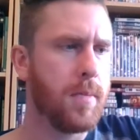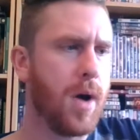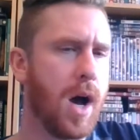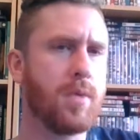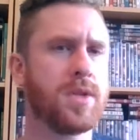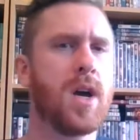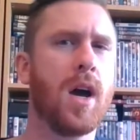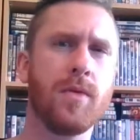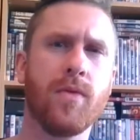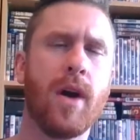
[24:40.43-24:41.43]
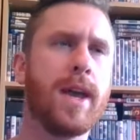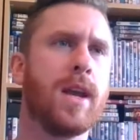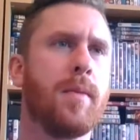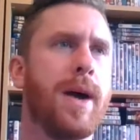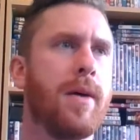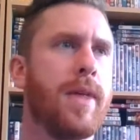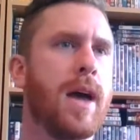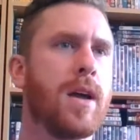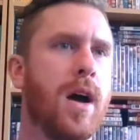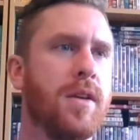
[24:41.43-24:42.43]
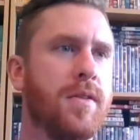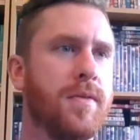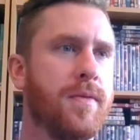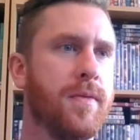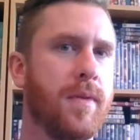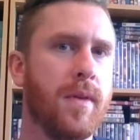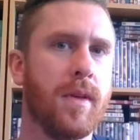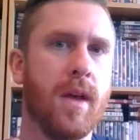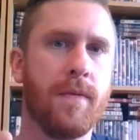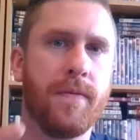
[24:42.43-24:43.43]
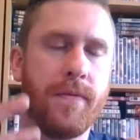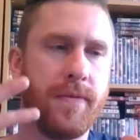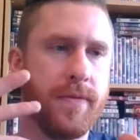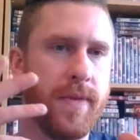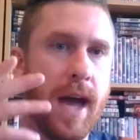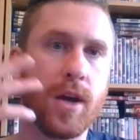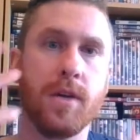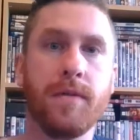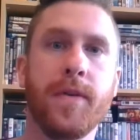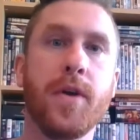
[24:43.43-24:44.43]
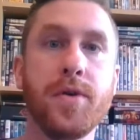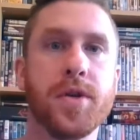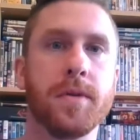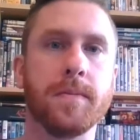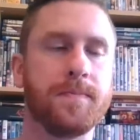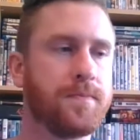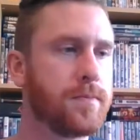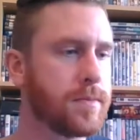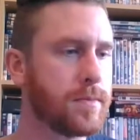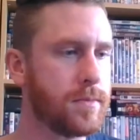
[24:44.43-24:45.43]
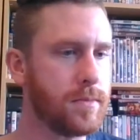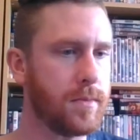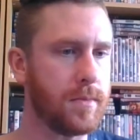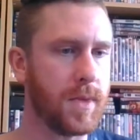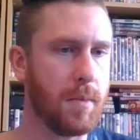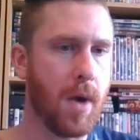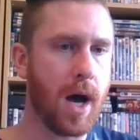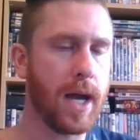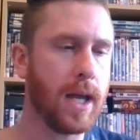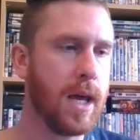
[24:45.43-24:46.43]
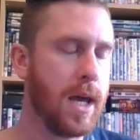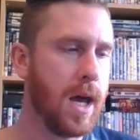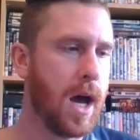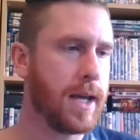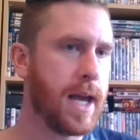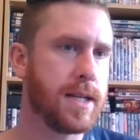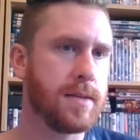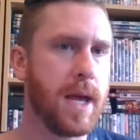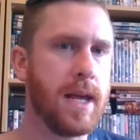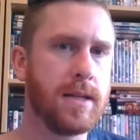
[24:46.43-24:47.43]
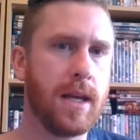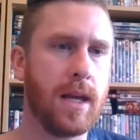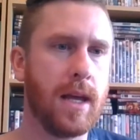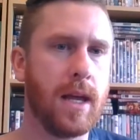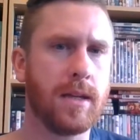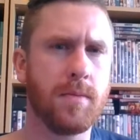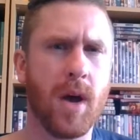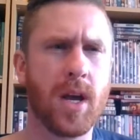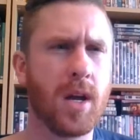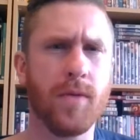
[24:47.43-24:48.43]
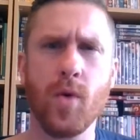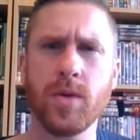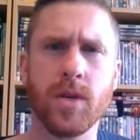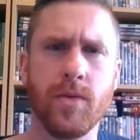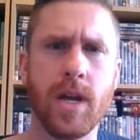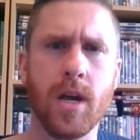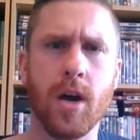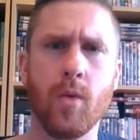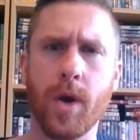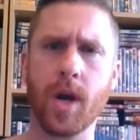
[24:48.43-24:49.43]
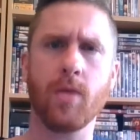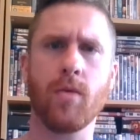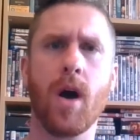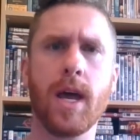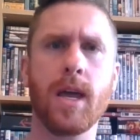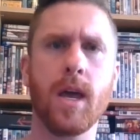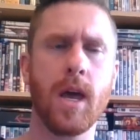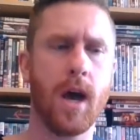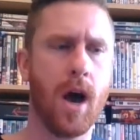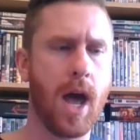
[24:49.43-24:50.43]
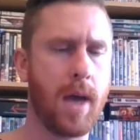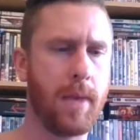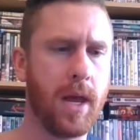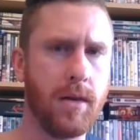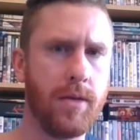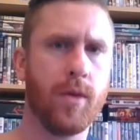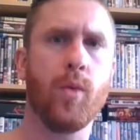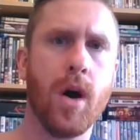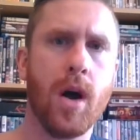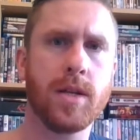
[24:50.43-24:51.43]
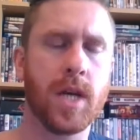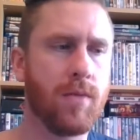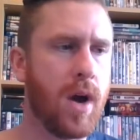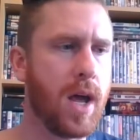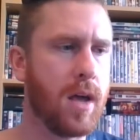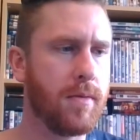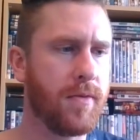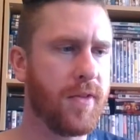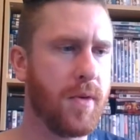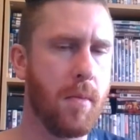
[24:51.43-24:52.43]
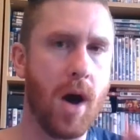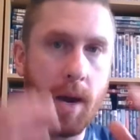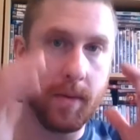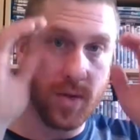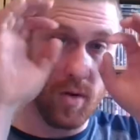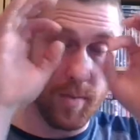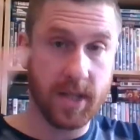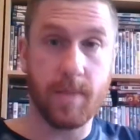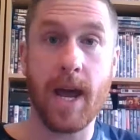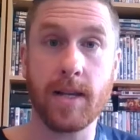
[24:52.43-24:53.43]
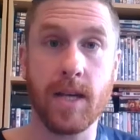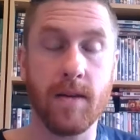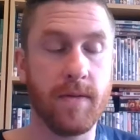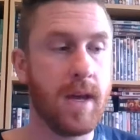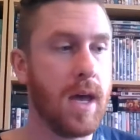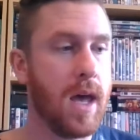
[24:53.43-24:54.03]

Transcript: but I was kind of writing about that kind of that confusion. I guess it's my kind of alter ego. When I write, I am in the words. I write from my sort of perspective,